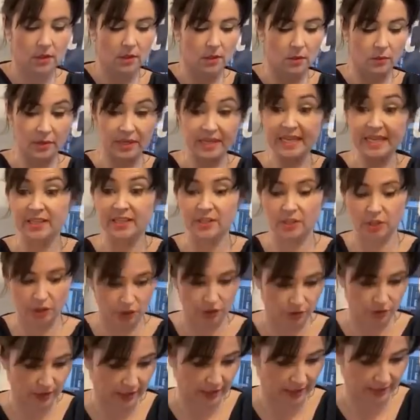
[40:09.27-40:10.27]
We need to do
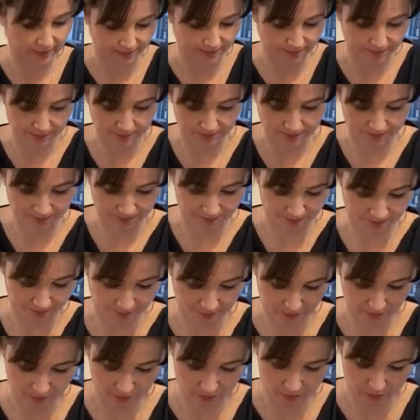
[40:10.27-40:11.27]
that.
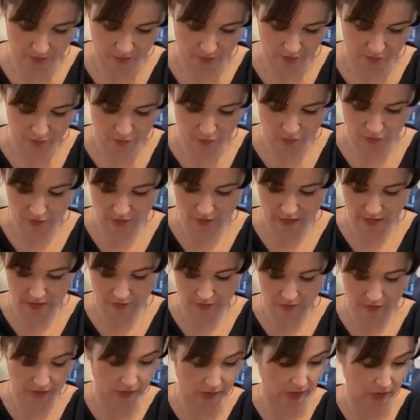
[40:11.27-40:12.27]
Just put that
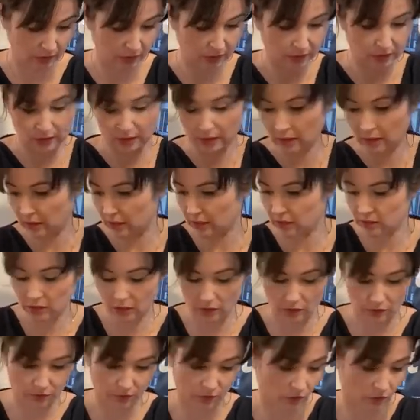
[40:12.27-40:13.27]
out the side and let's
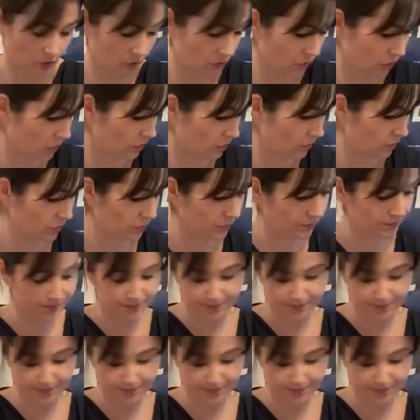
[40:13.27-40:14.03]
overlock those.